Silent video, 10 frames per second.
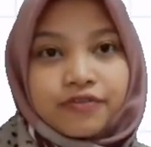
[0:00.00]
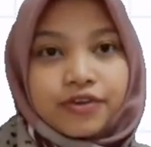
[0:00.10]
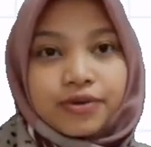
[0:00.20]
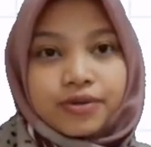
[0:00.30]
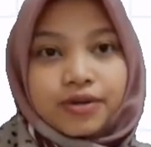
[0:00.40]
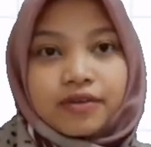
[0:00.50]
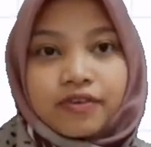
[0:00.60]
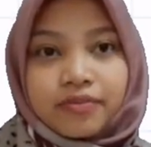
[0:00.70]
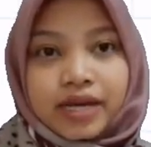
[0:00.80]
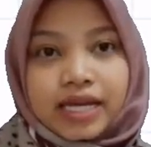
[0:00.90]
your
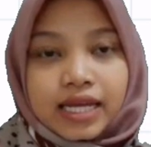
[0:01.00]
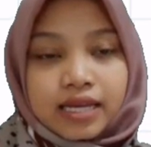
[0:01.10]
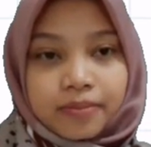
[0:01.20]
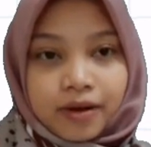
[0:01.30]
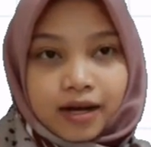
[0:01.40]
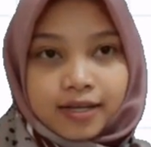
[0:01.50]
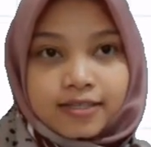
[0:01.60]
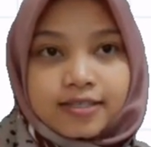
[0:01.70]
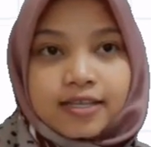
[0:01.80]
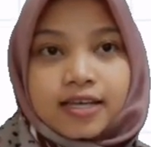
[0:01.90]
government in the
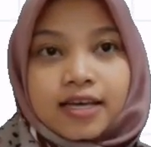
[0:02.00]
past,